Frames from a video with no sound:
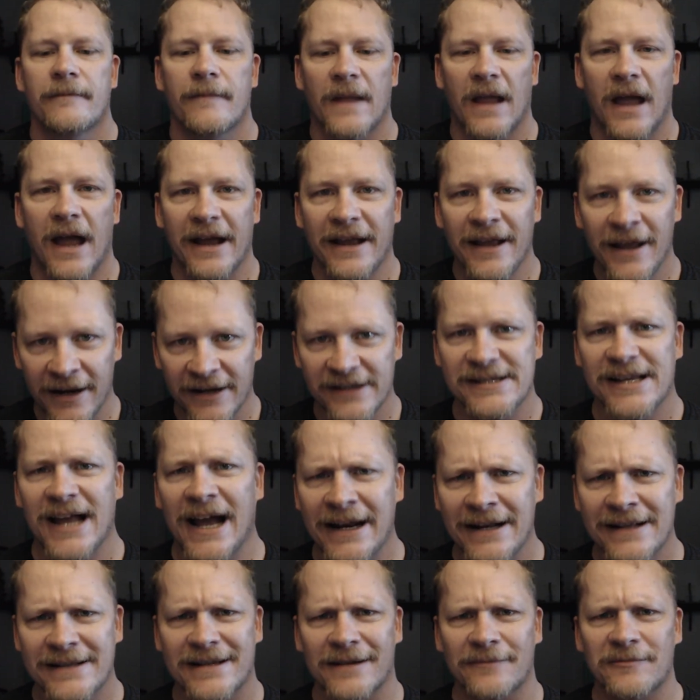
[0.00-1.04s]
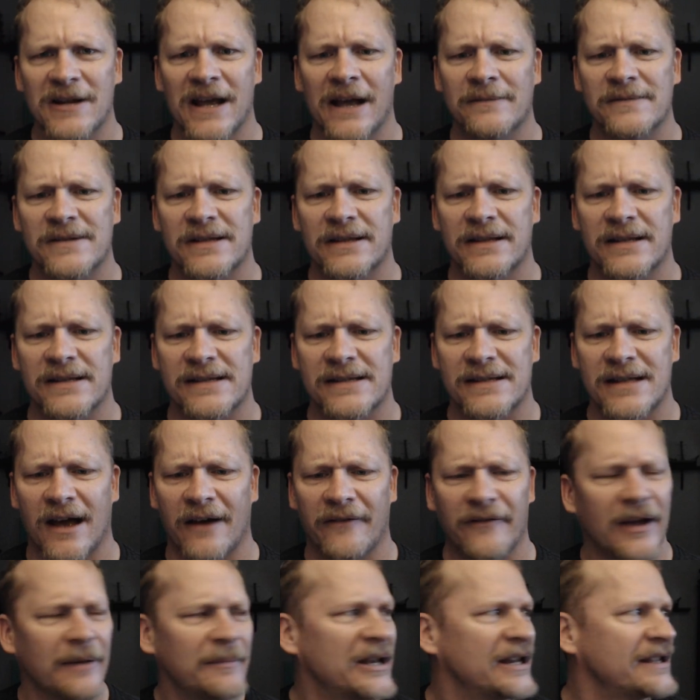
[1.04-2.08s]
I get excited sometimes with this stuff.
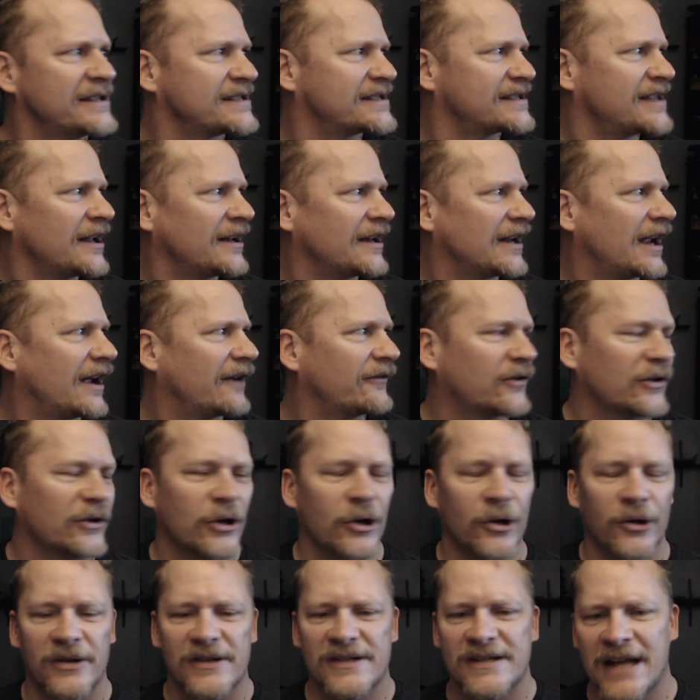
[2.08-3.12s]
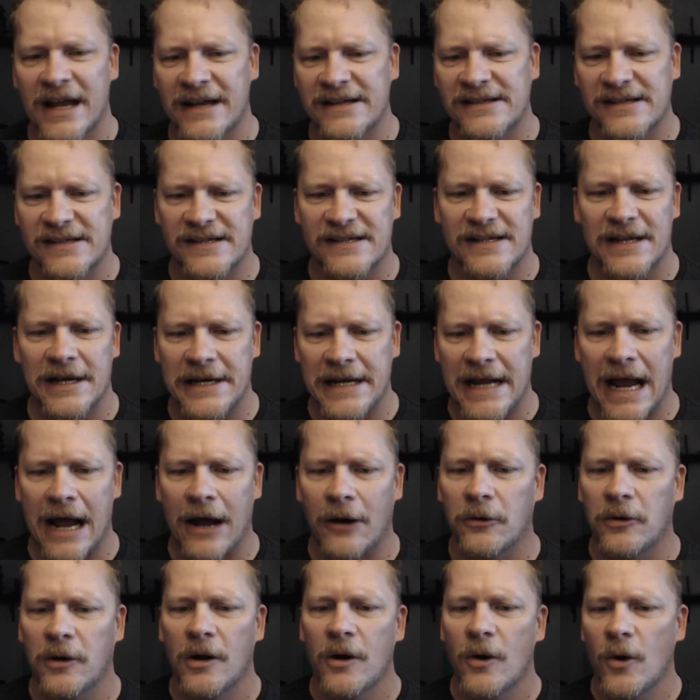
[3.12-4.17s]
I mean, it's Sunday afternoon. It's nice and sunny
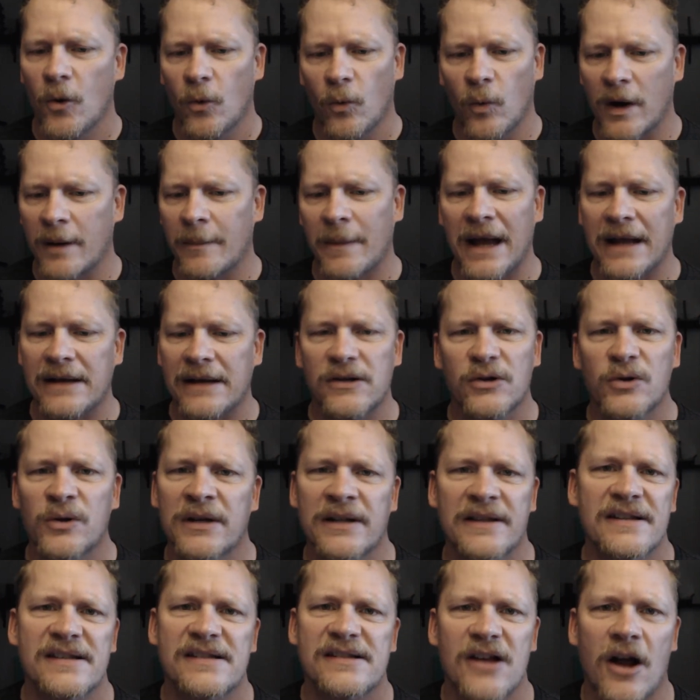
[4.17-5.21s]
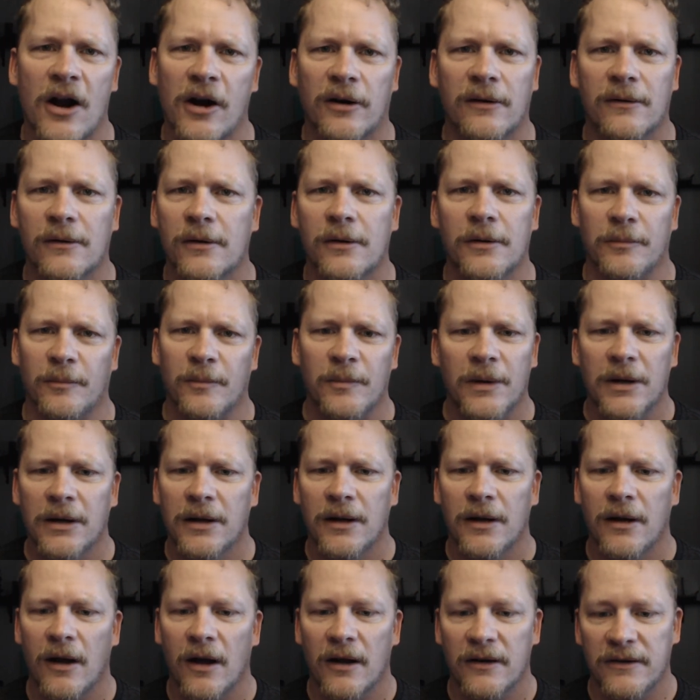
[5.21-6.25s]
out. What am I doing in this dark room?
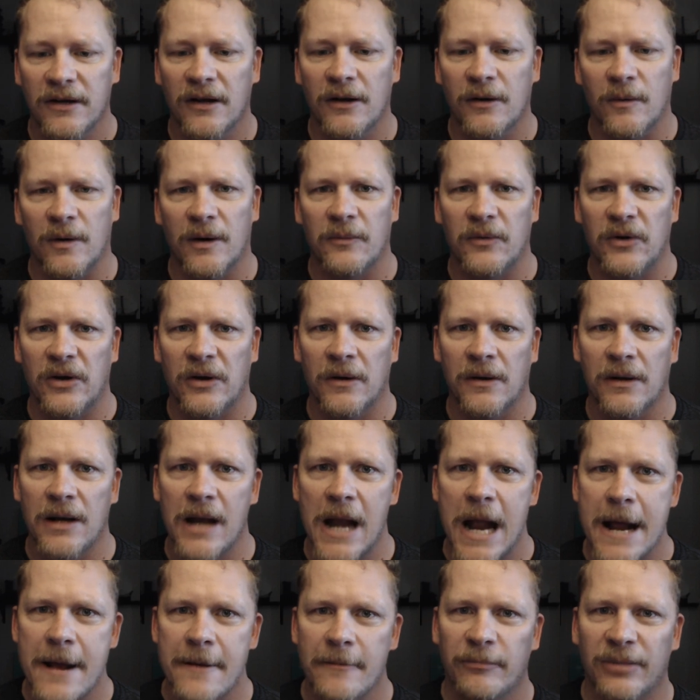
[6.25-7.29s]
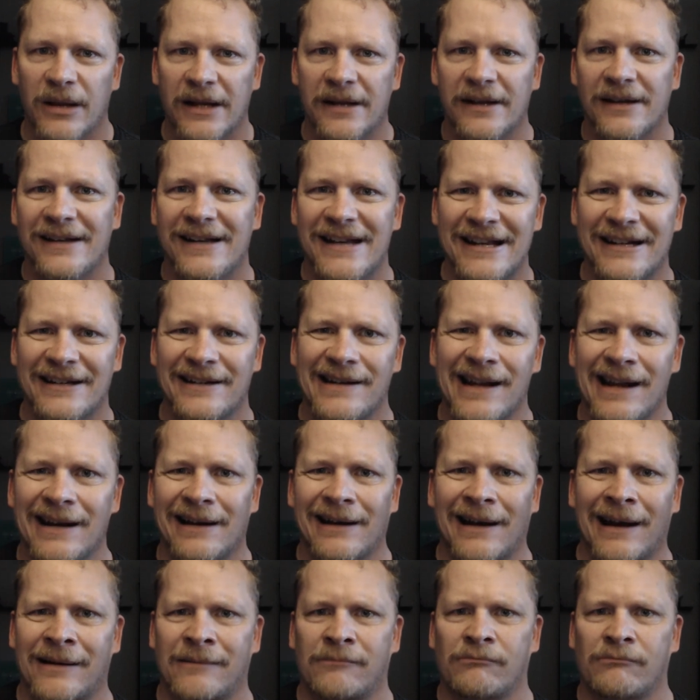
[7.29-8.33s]
I'll tell you what I'm doing. Playing D&D like